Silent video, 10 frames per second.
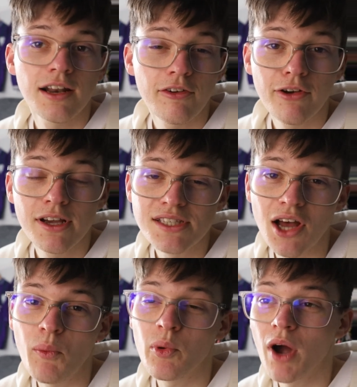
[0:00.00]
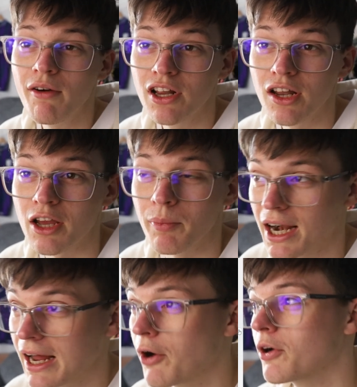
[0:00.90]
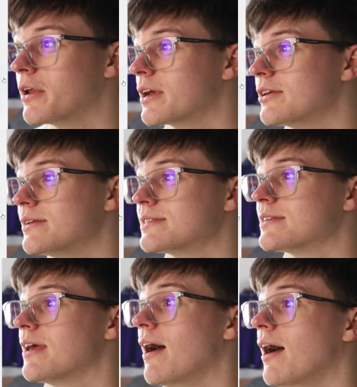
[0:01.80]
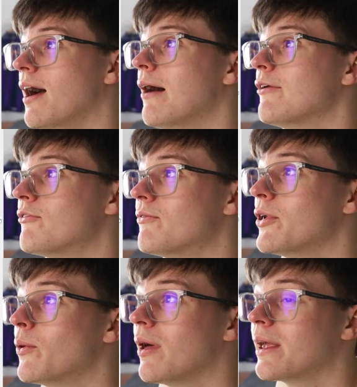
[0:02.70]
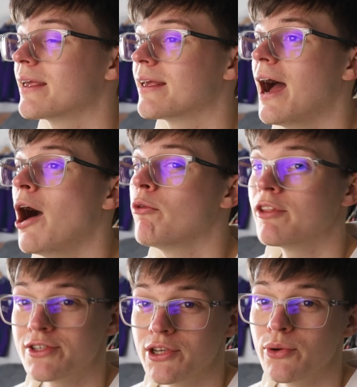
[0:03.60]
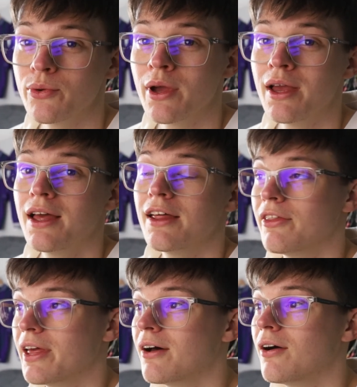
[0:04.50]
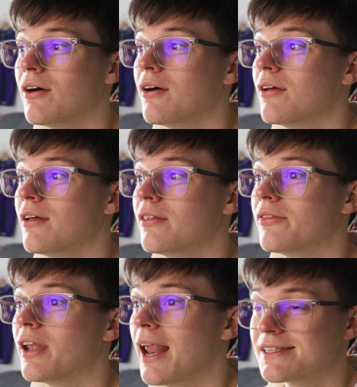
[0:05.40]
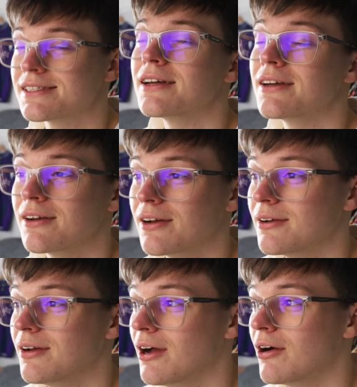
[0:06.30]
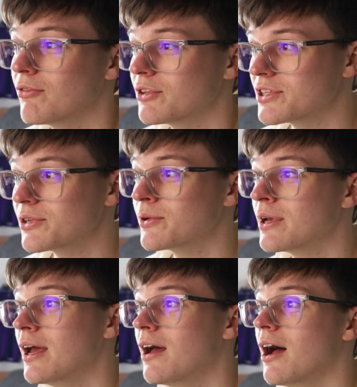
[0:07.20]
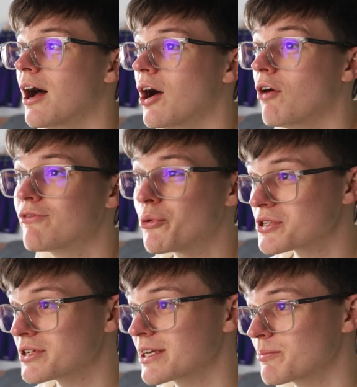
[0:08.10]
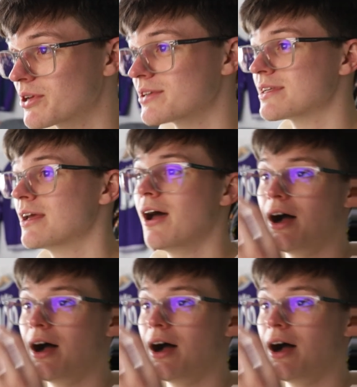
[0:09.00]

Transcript: Now first up, we're having a look at McLaren, because I feel like out of the two, they are the lesser of the two, unfortunately, because